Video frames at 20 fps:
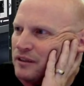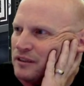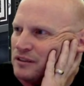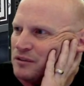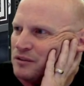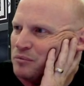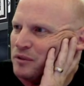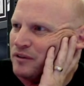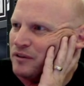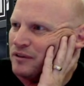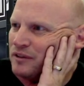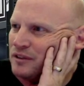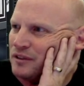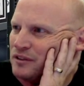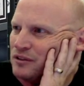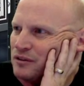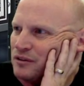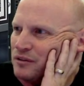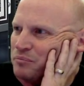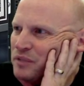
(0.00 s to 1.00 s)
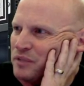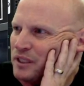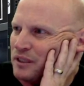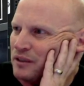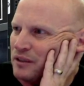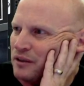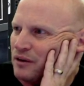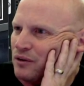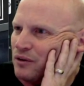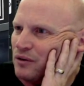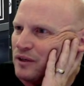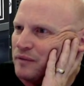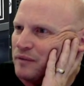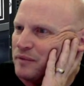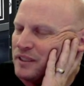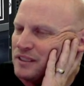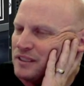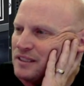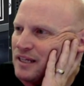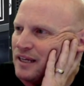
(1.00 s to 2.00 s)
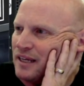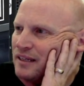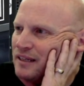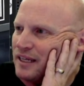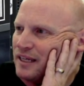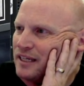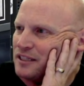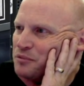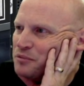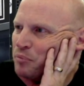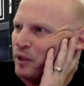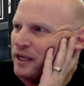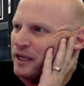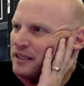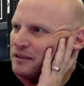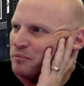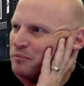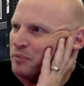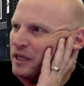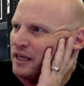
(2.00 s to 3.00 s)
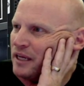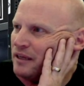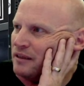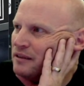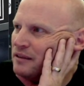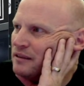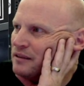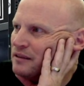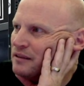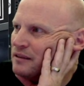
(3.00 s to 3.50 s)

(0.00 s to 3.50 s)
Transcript: this would be this will be a go. I mean, it's not like it's breaking the bank.